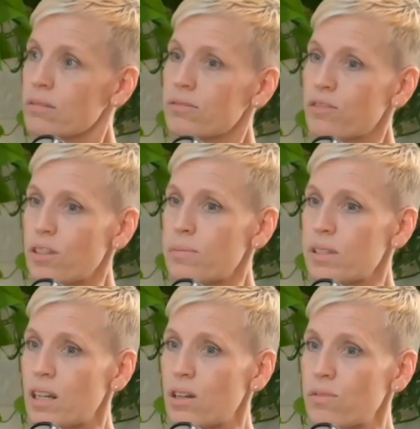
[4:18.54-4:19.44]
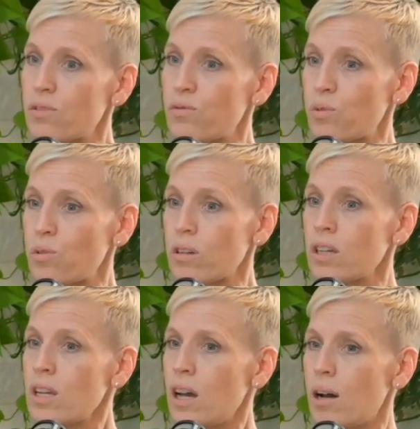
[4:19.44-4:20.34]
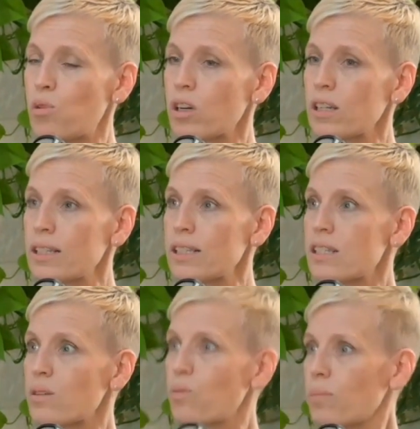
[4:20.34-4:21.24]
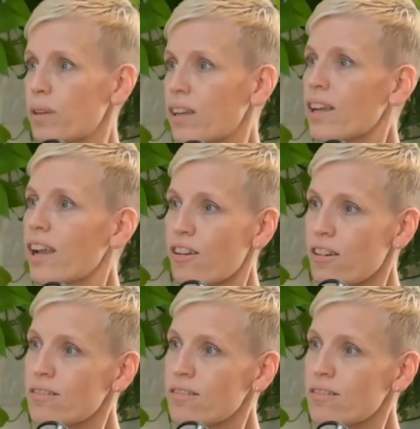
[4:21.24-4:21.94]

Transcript: themselves for a more holistic well-being care.